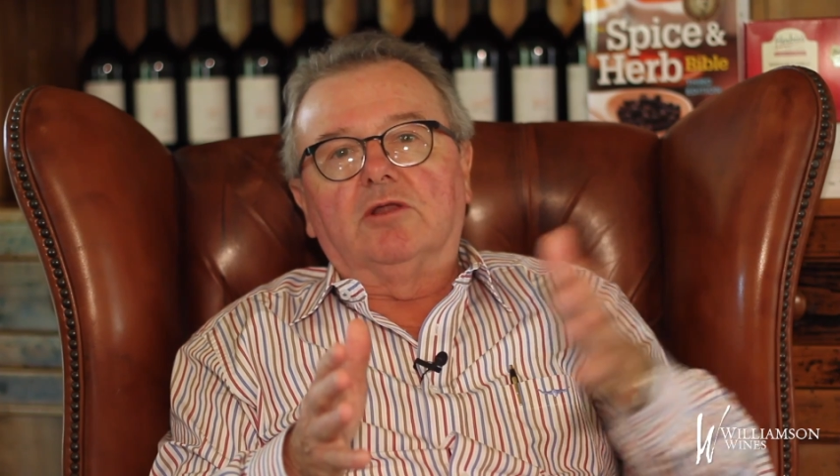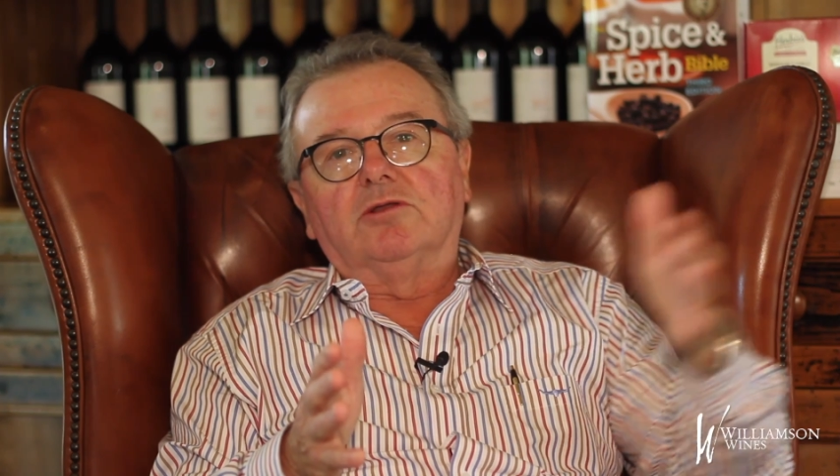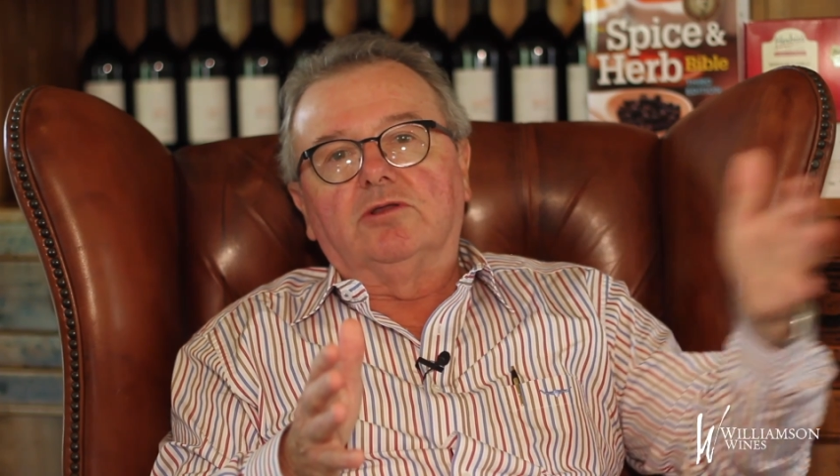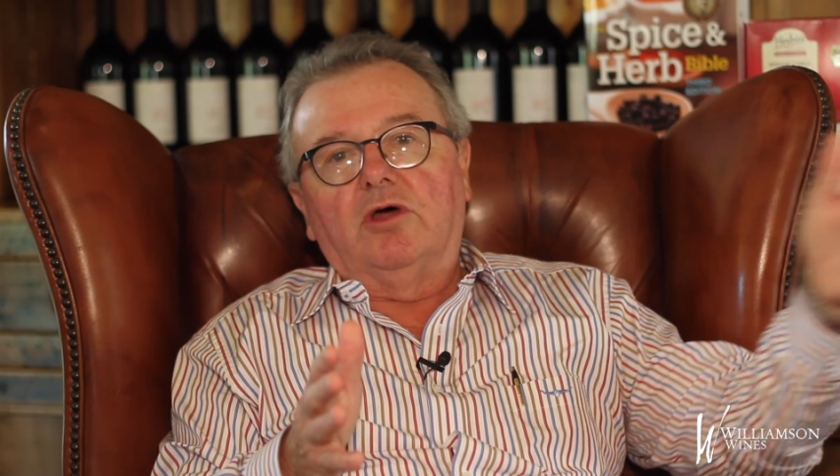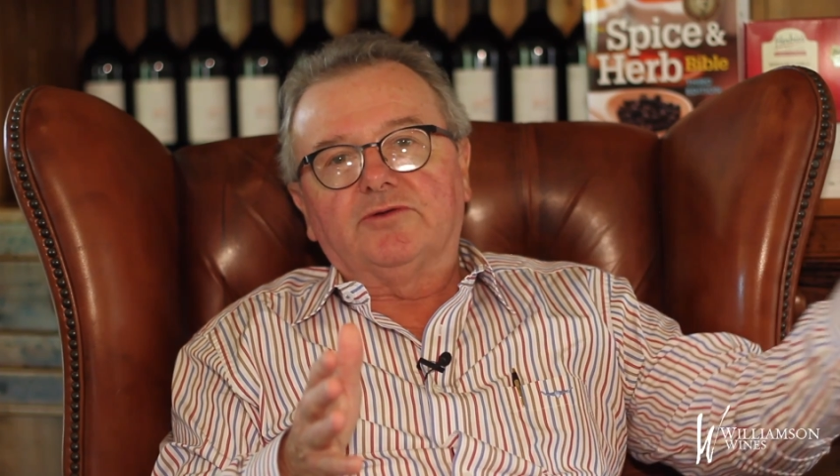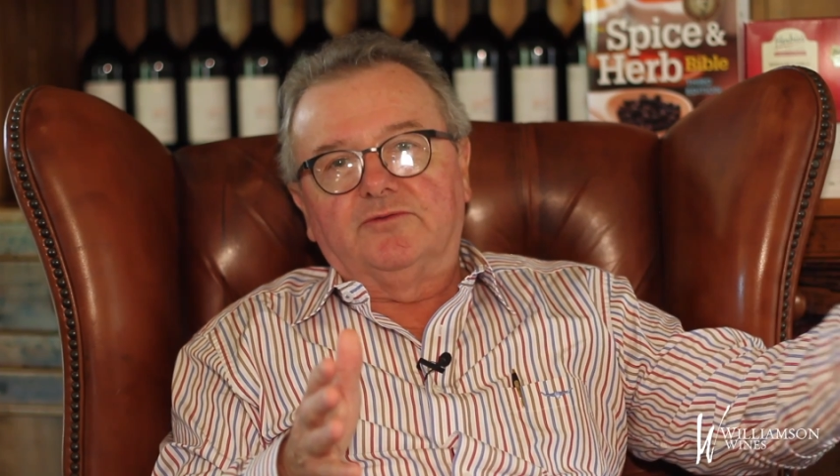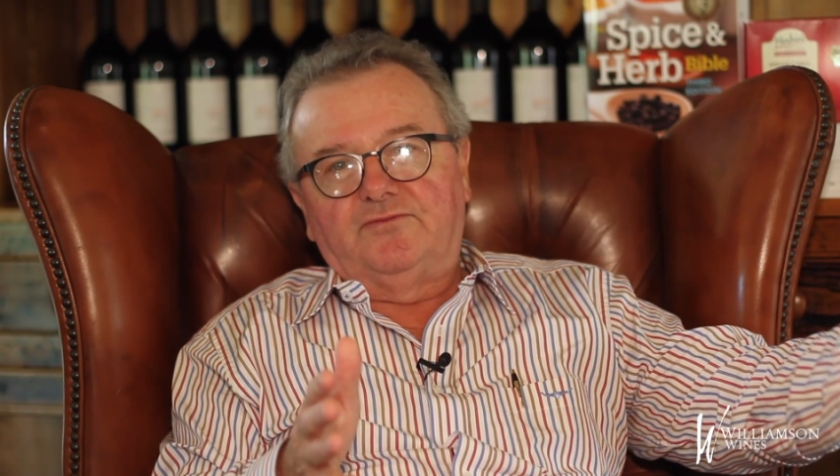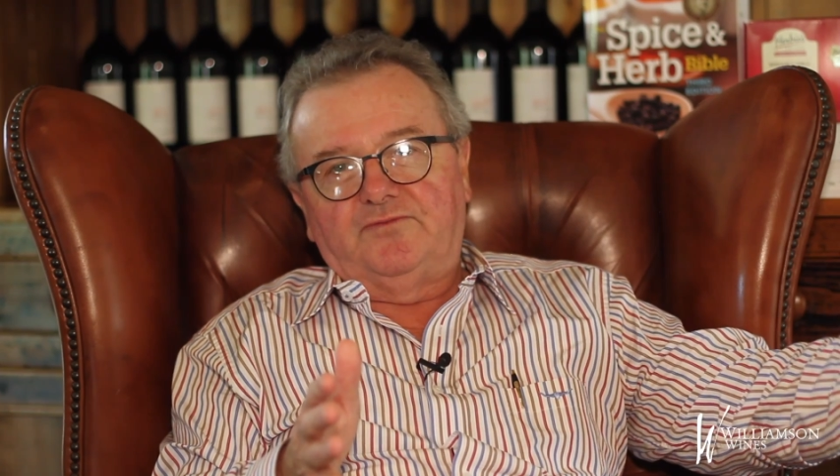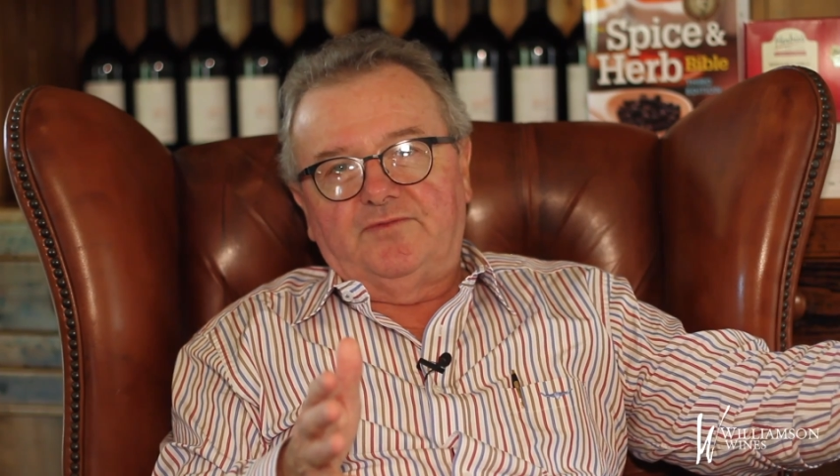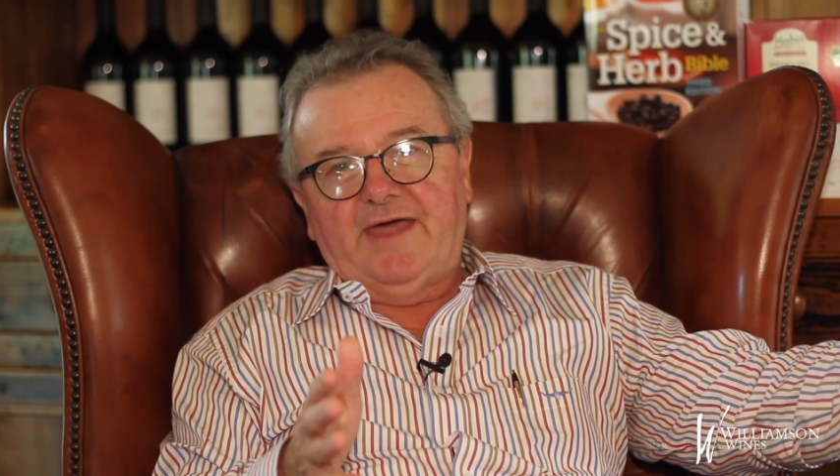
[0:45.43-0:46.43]
a lot
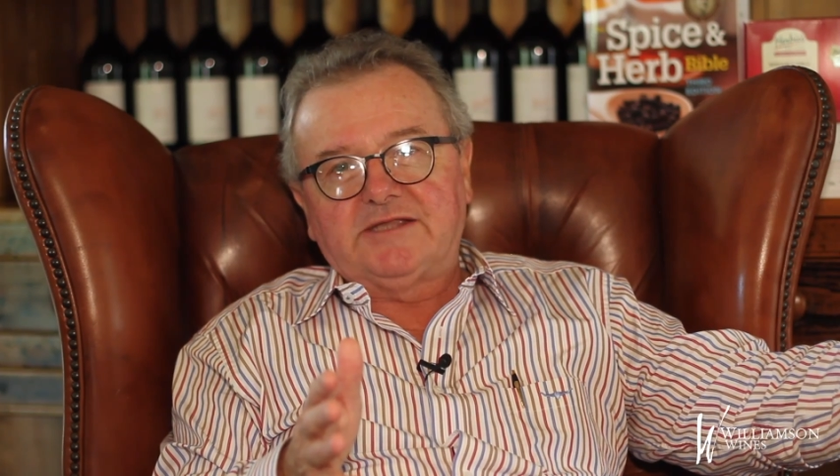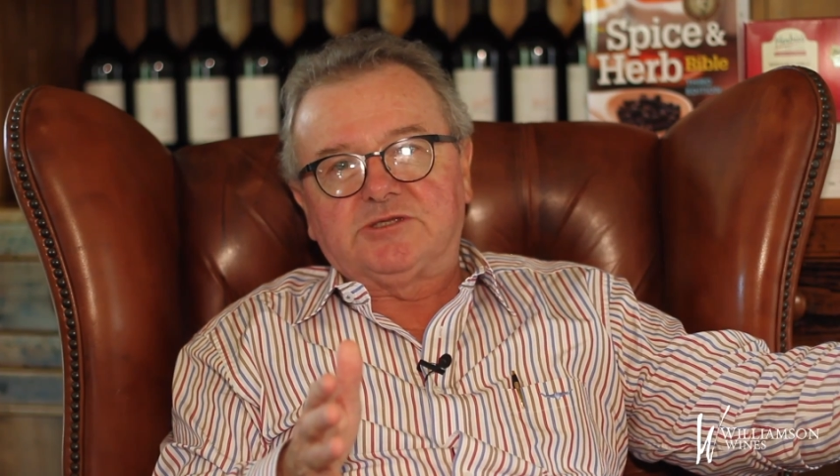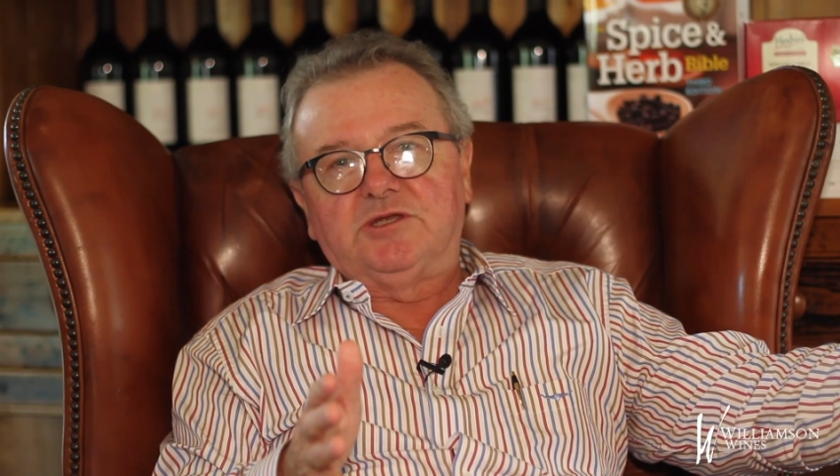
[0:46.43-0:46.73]
of that